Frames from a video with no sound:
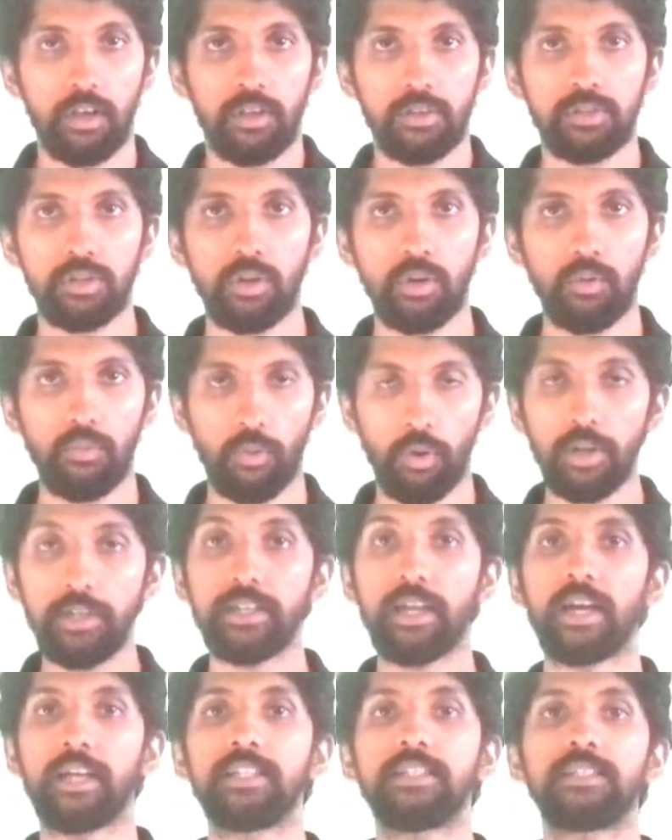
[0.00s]
So
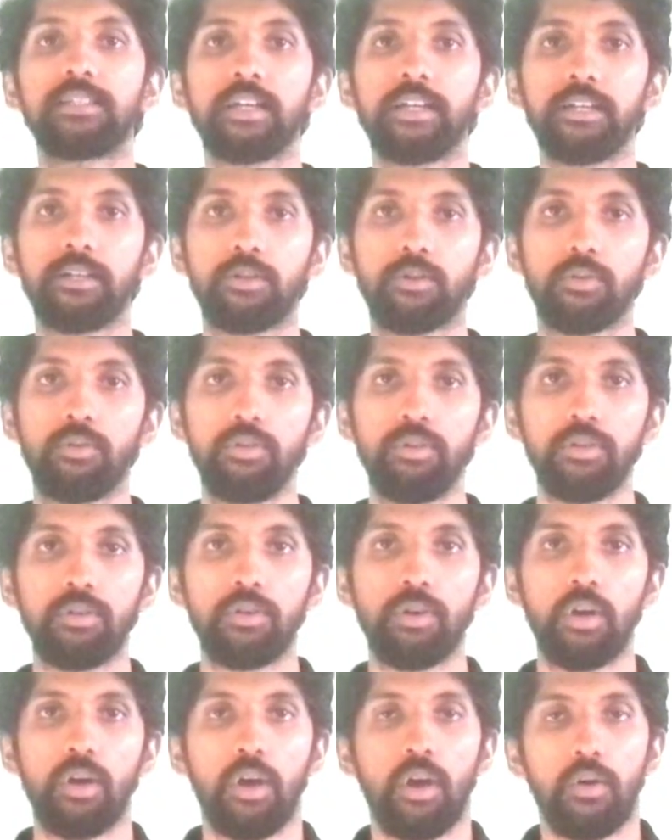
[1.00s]
what Einstein told
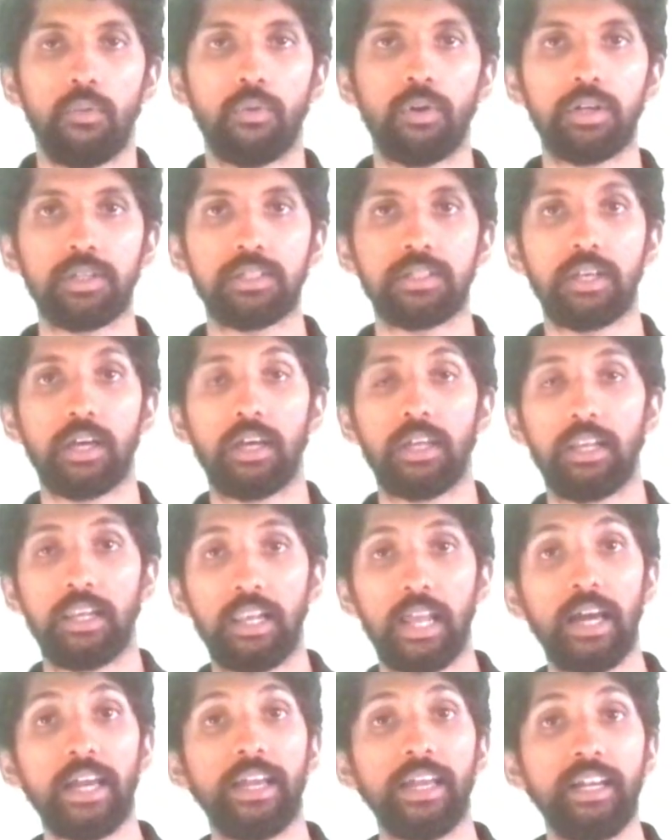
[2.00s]
was
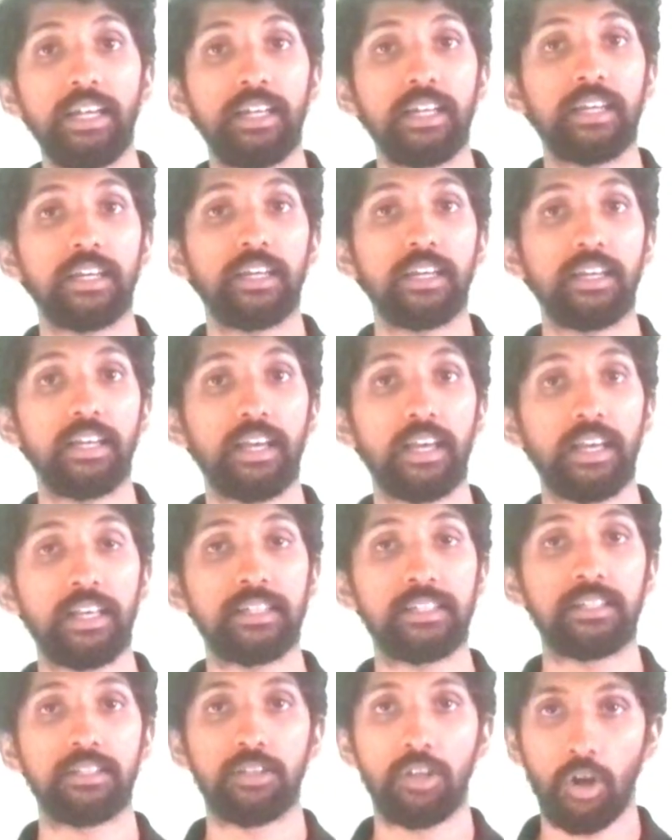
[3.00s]
light
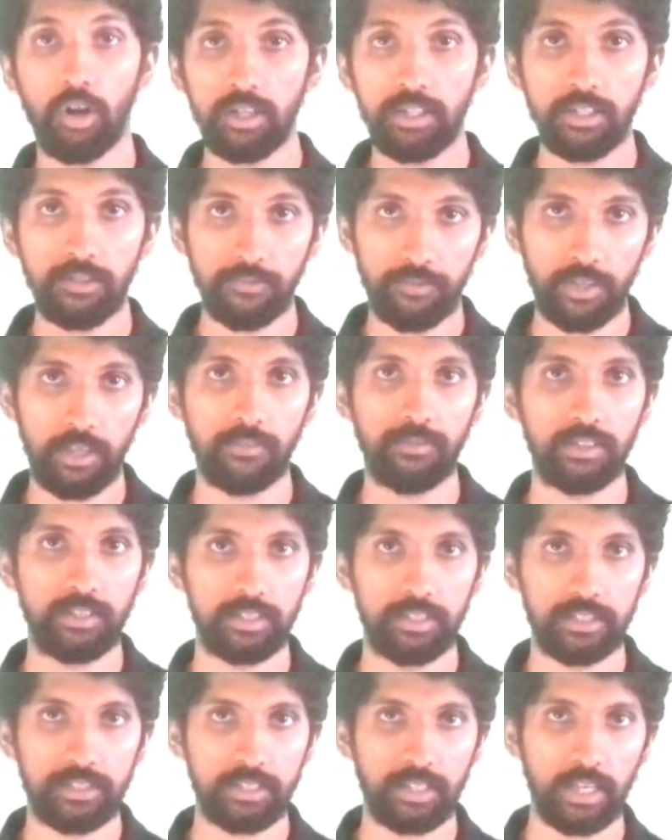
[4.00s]
is not a wave in
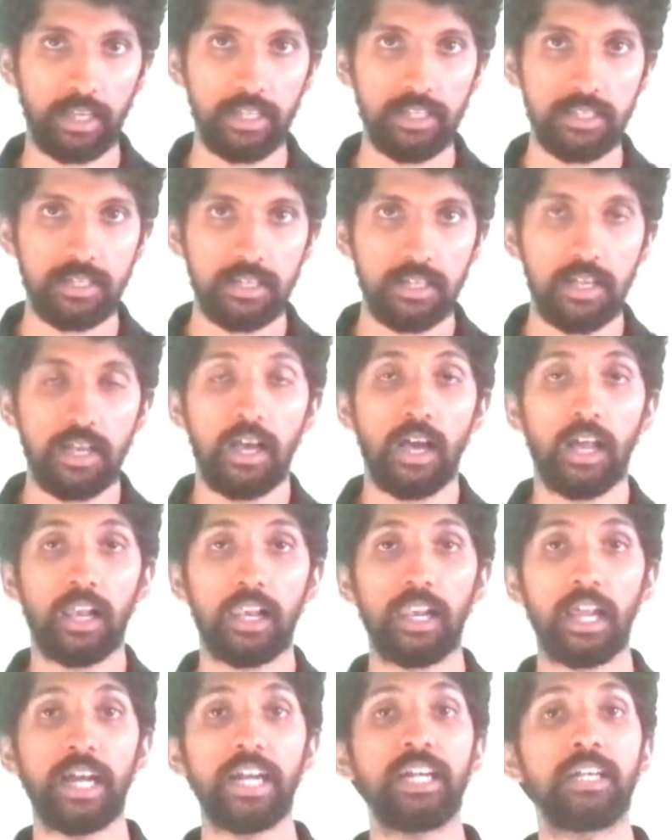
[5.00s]
this case.
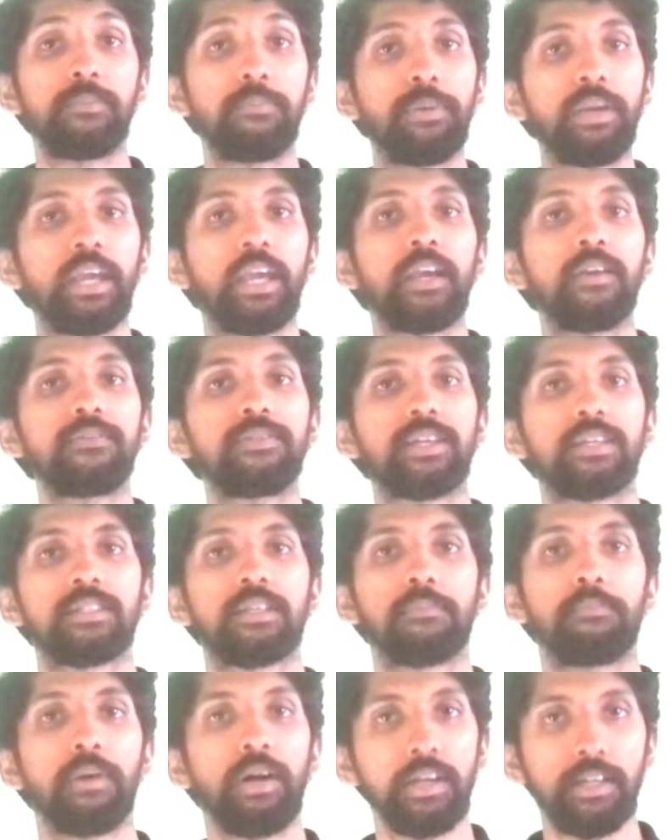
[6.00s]
Light behaves as
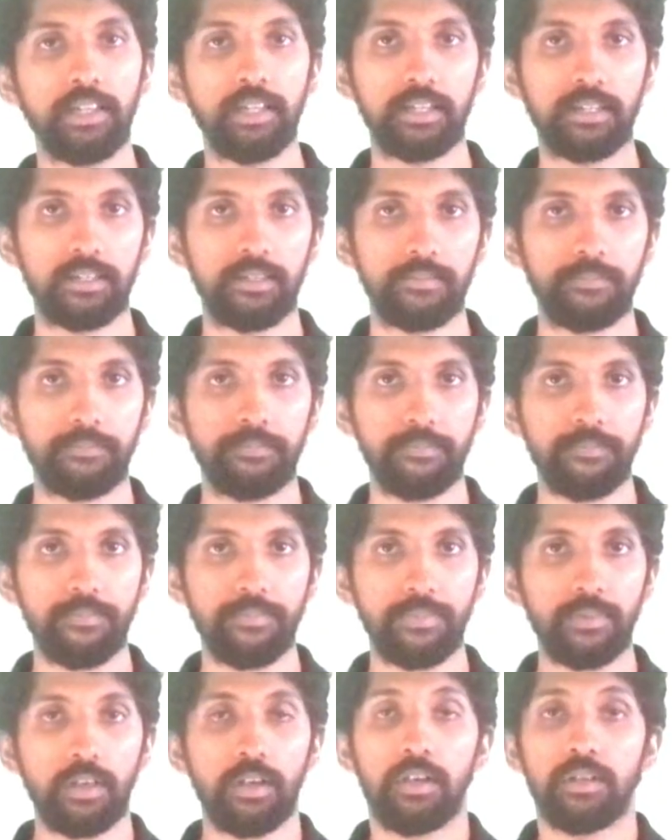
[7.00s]
a particle.
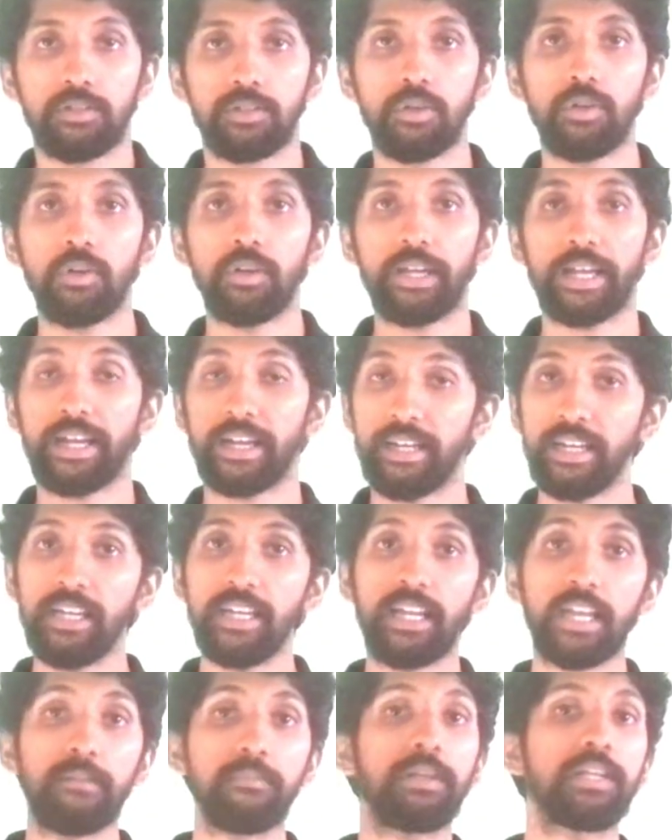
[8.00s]
So he
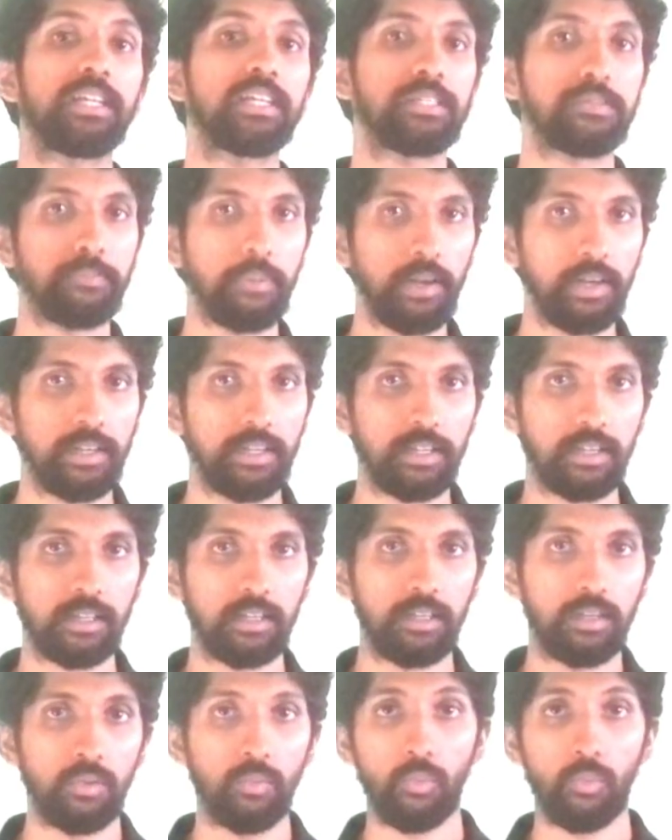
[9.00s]
didn't name it as particle.